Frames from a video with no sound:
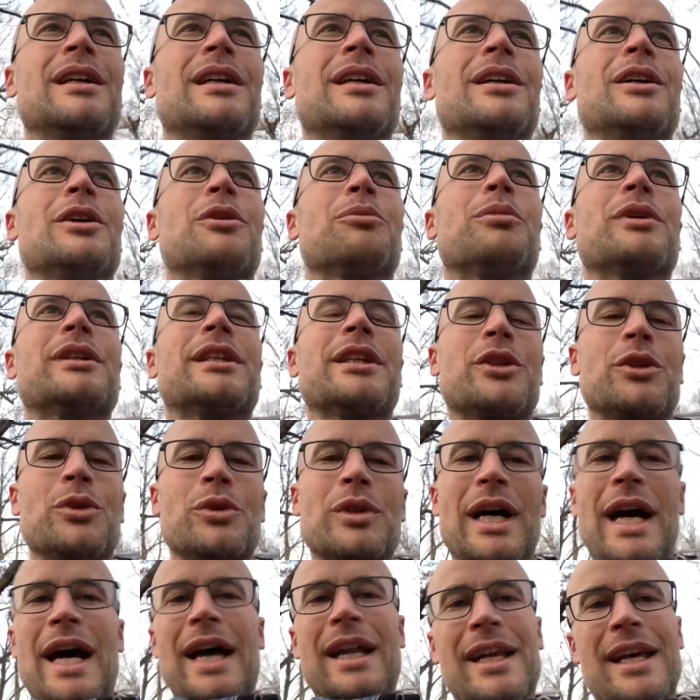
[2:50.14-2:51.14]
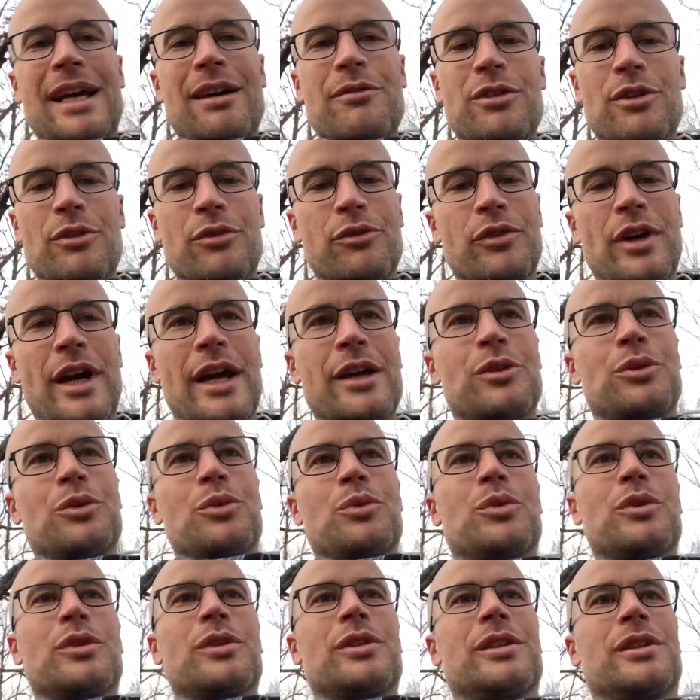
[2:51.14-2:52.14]
but they do not have the final
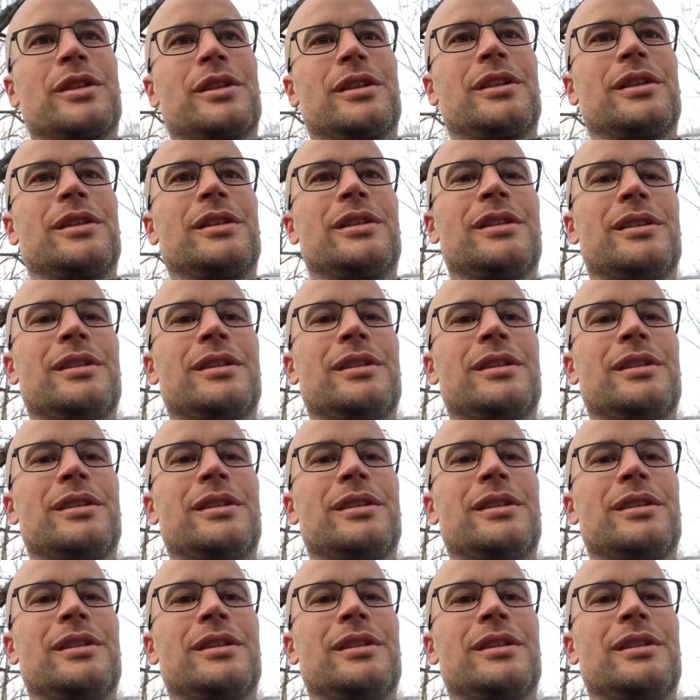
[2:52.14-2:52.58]
word.